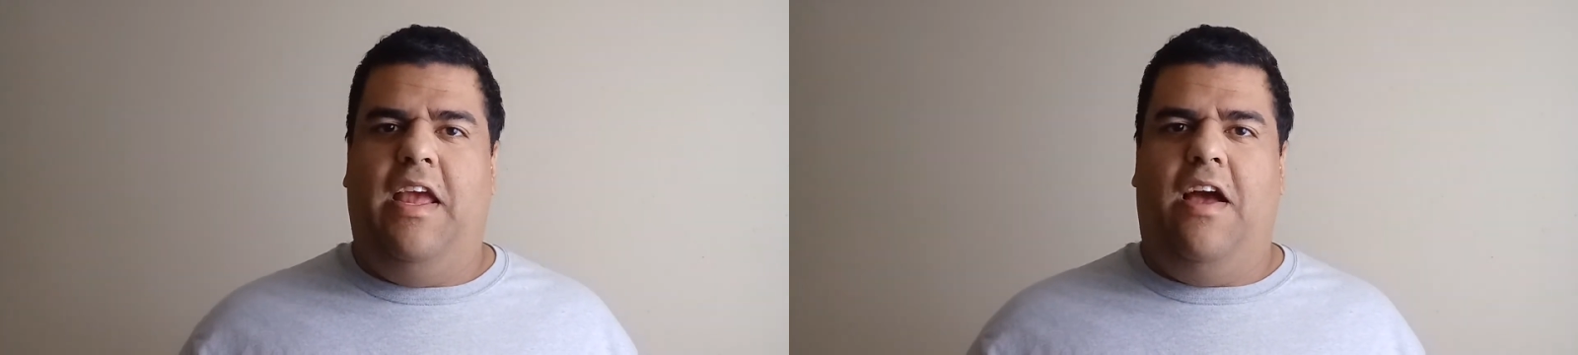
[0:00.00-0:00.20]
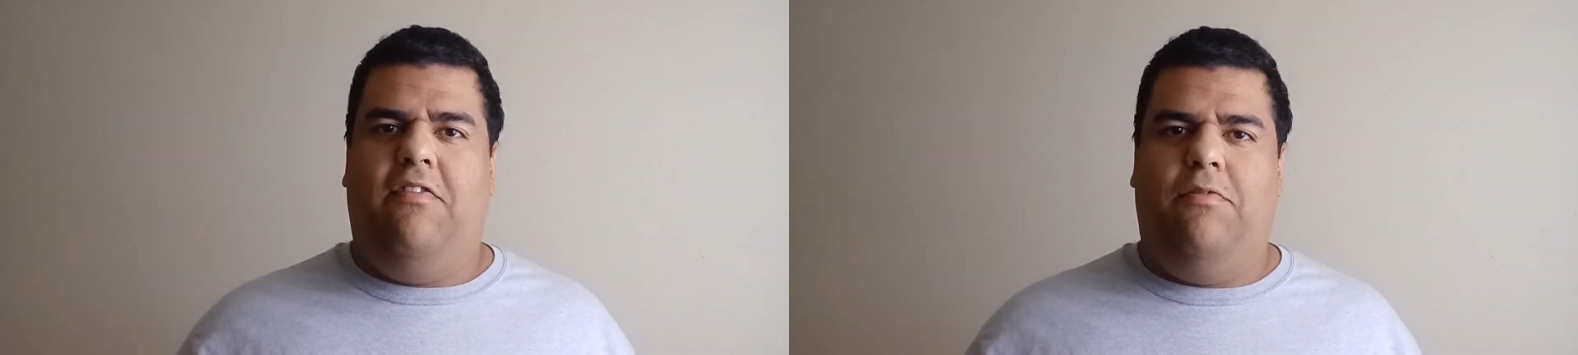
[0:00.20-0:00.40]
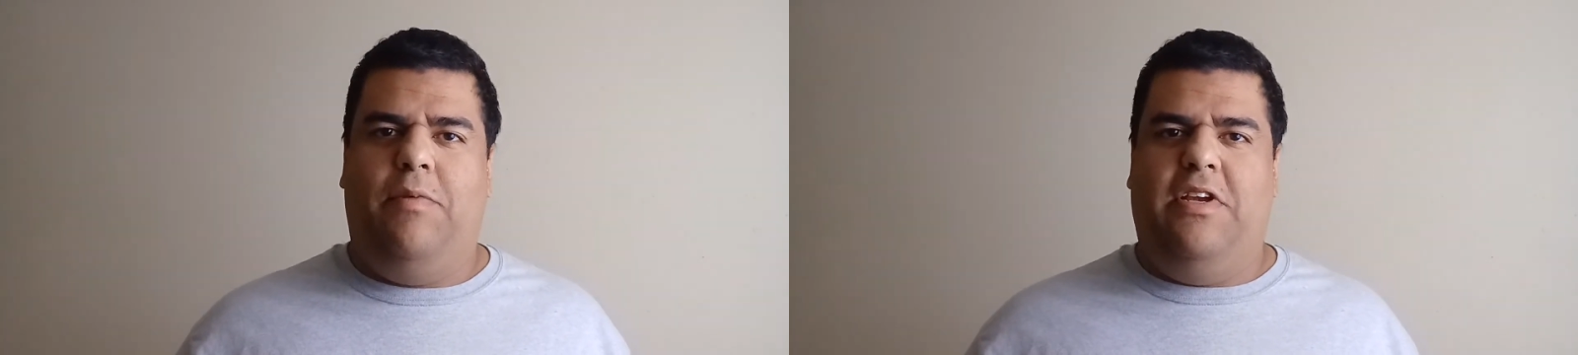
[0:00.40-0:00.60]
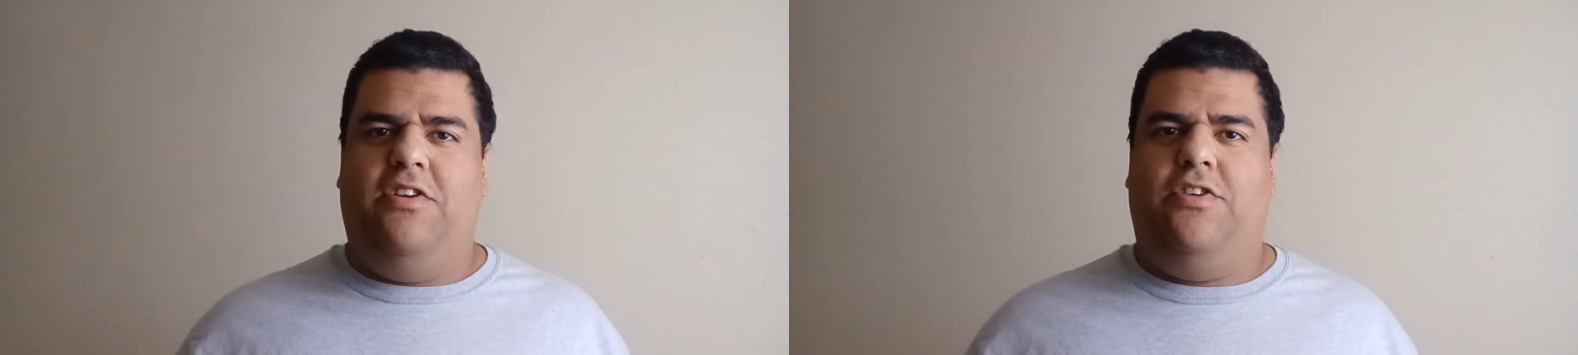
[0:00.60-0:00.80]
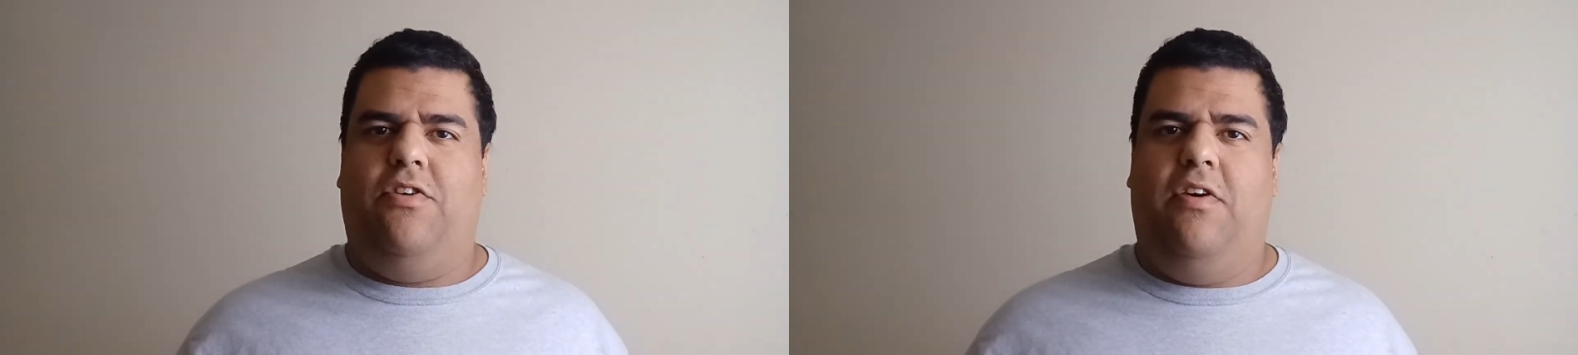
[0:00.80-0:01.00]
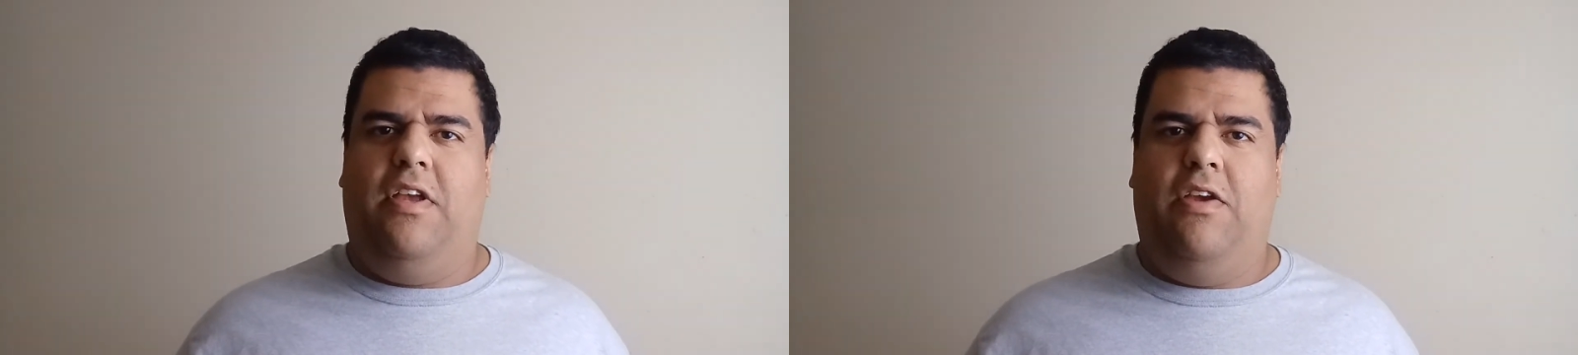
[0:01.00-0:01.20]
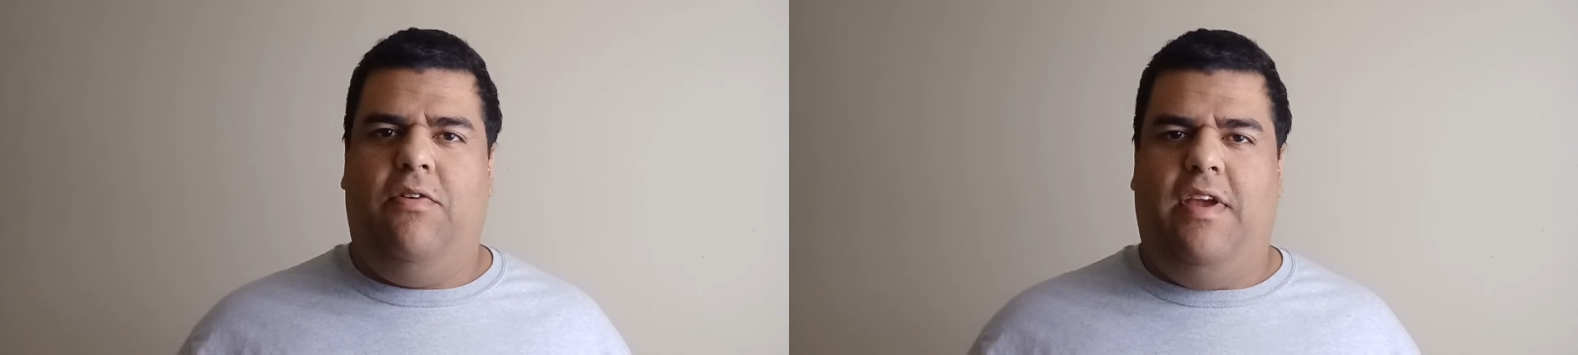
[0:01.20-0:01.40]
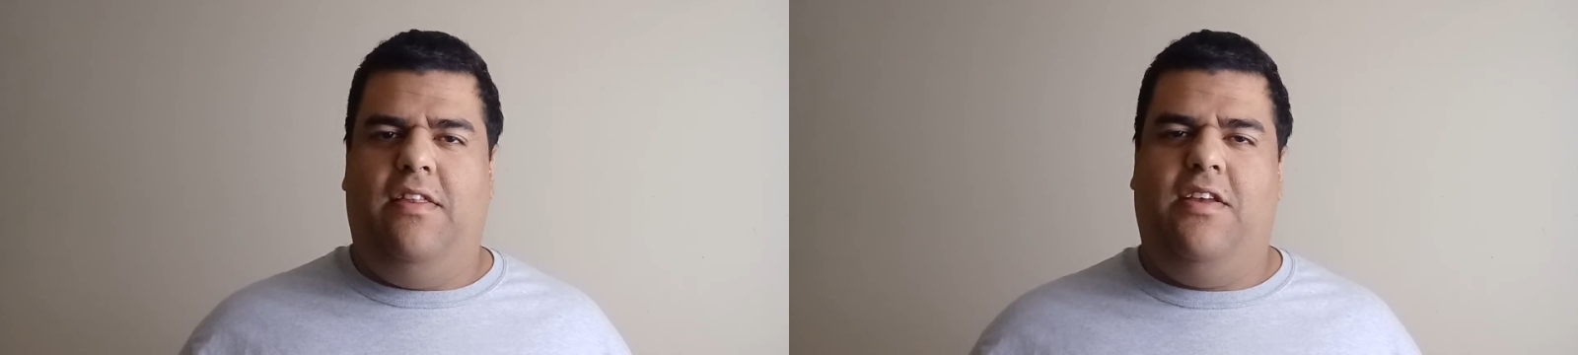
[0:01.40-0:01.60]
I will be showing you
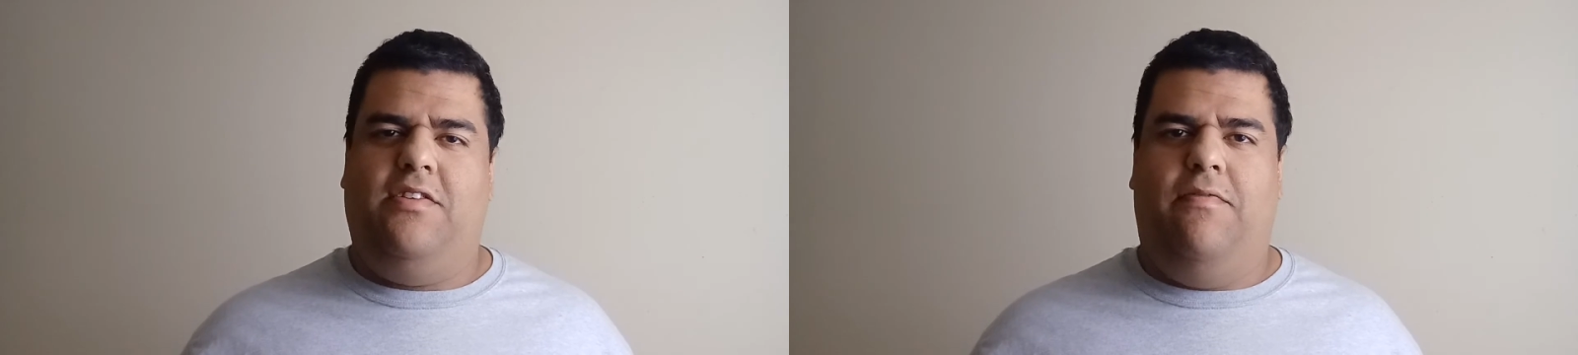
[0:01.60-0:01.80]
in this